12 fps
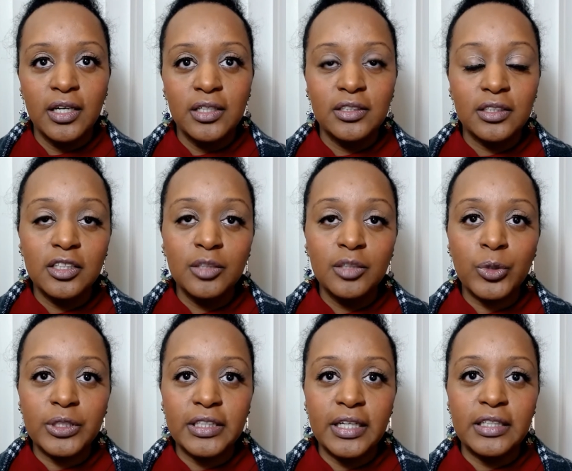
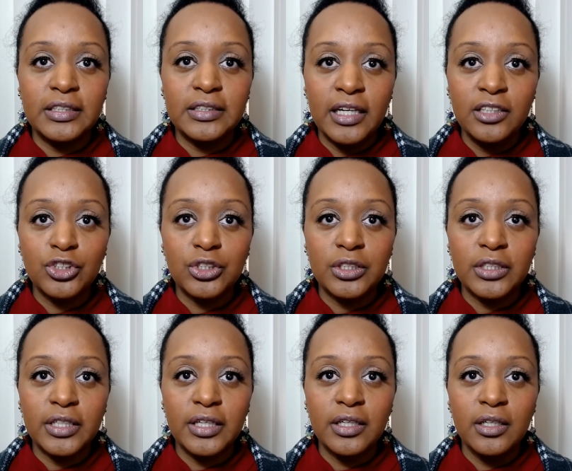deliberately, and
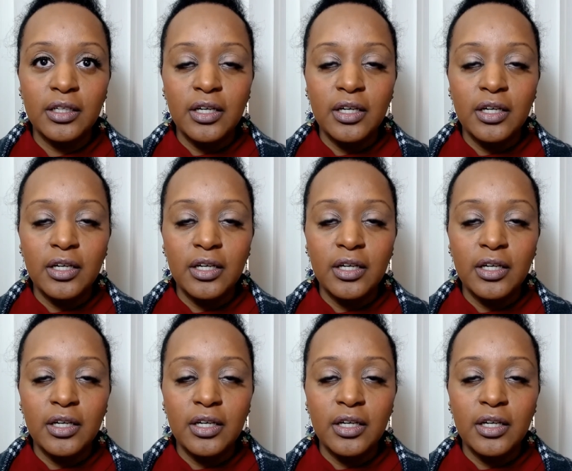intentionally